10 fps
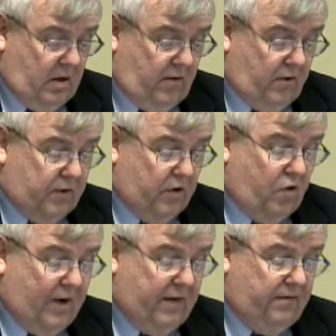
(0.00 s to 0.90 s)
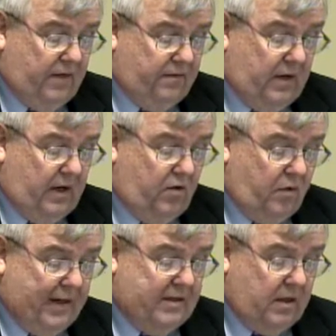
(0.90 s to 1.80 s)
For the
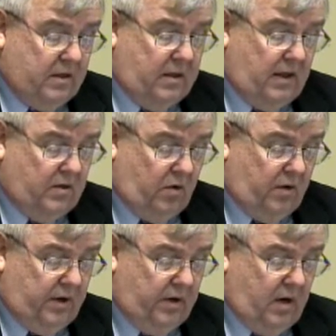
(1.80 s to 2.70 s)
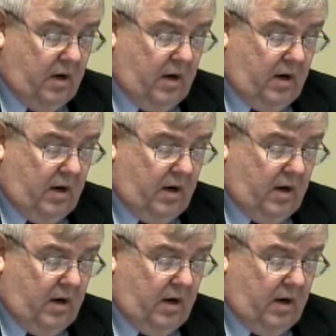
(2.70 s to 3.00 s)
2015-2016 school year,